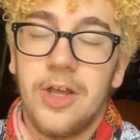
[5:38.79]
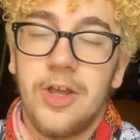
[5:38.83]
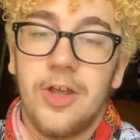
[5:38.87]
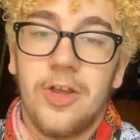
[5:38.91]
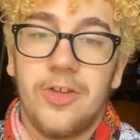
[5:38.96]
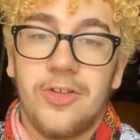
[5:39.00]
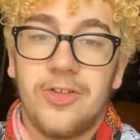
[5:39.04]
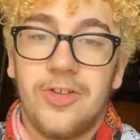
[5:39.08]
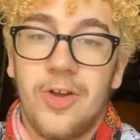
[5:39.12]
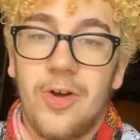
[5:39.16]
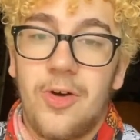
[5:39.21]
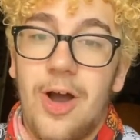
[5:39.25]

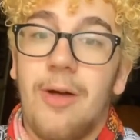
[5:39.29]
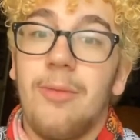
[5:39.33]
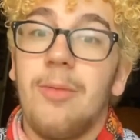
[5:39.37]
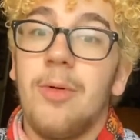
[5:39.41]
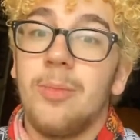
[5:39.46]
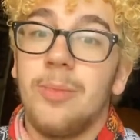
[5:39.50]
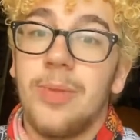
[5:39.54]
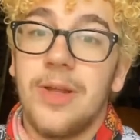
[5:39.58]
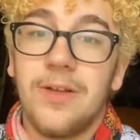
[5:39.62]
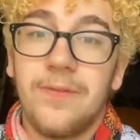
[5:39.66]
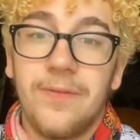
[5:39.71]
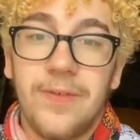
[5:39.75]
So I'm a
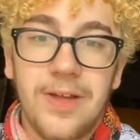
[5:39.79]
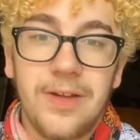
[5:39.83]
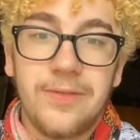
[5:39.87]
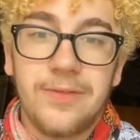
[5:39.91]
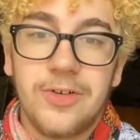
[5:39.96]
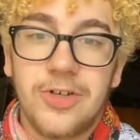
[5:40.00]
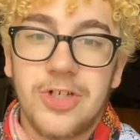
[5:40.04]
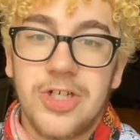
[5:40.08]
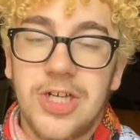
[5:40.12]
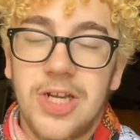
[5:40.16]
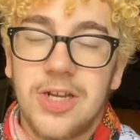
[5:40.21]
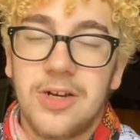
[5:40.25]
big fan of your
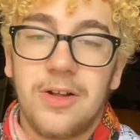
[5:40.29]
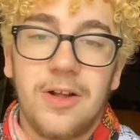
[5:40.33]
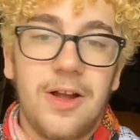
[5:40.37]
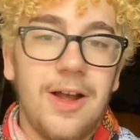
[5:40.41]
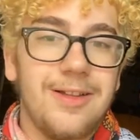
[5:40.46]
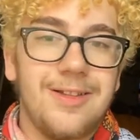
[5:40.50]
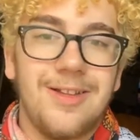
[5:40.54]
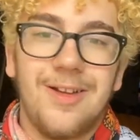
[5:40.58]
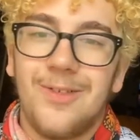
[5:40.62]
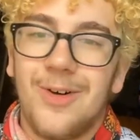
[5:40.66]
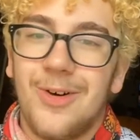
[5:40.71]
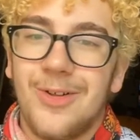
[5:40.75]
channel, I
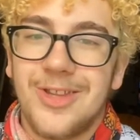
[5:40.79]
love all the